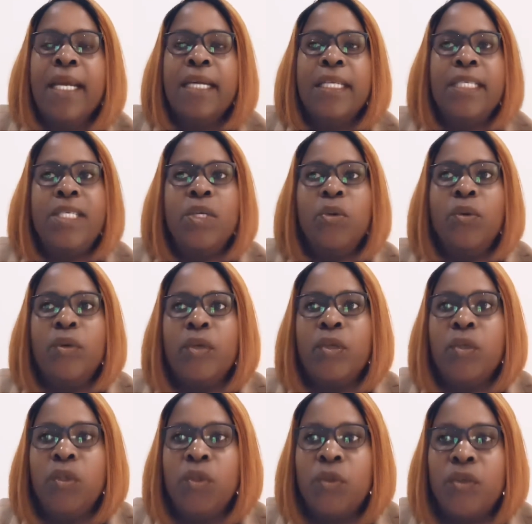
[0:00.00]
till
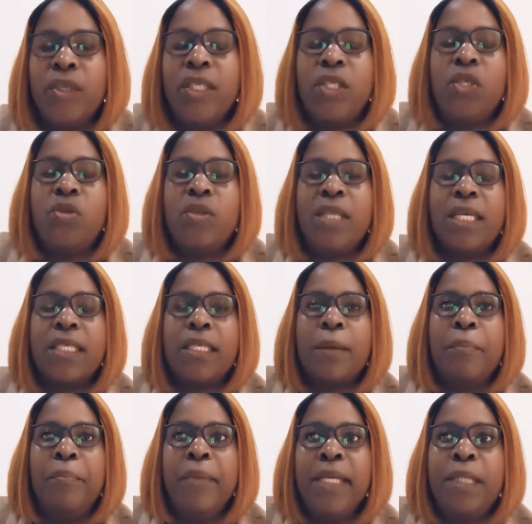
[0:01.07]
you reach to the
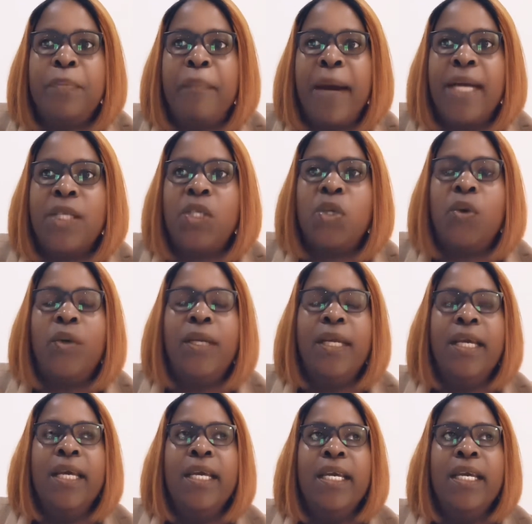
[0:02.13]
submit button.